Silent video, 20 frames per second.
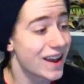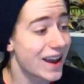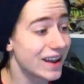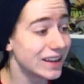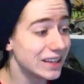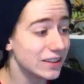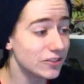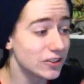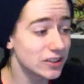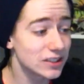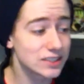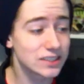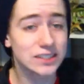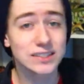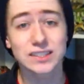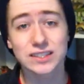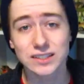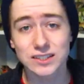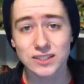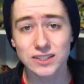and even the
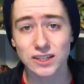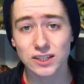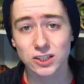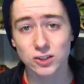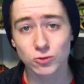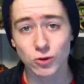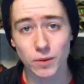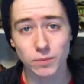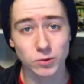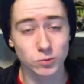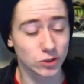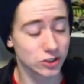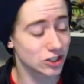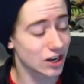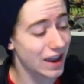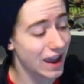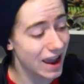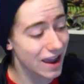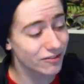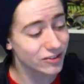Season 6 script, which I
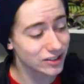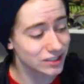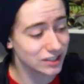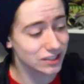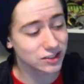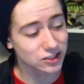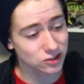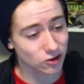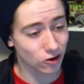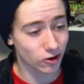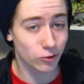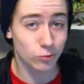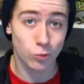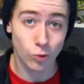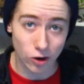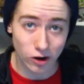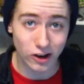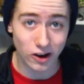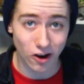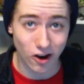have indeed started
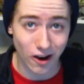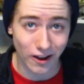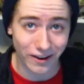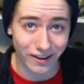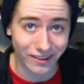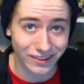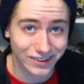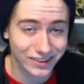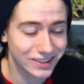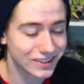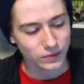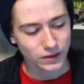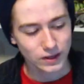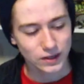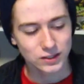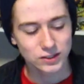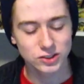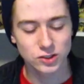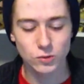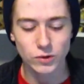work on.
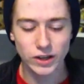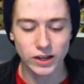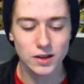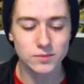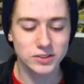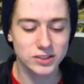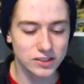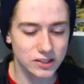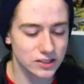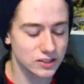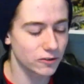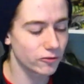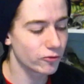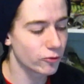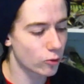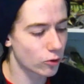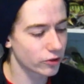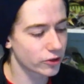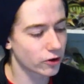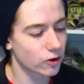So when it comes to Season
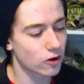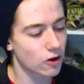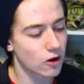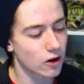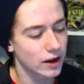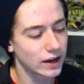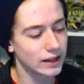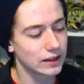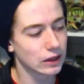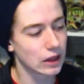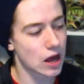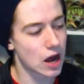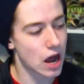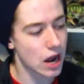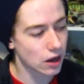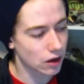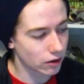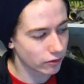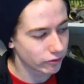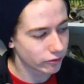4, there are a lot
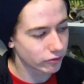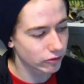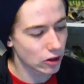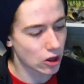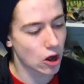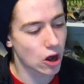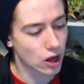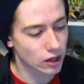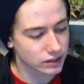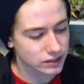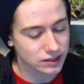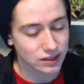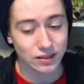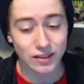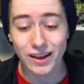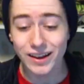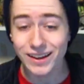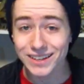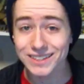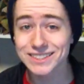of flaws.
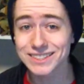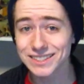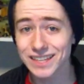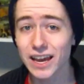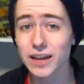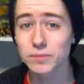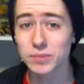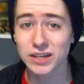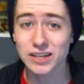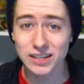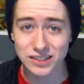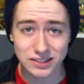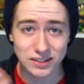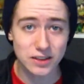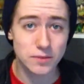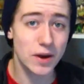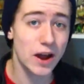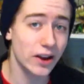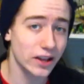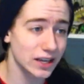Like I said, because of the
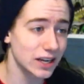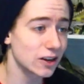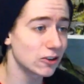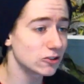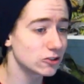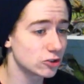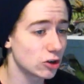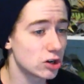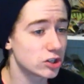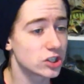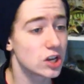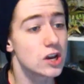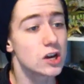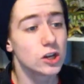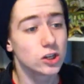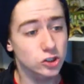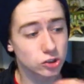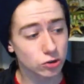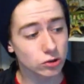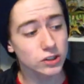amount of characters,
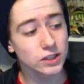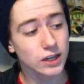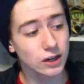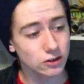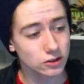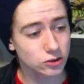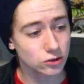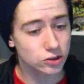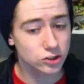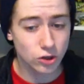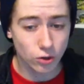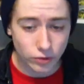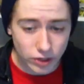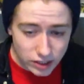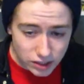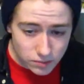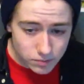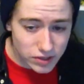certain characters don't need to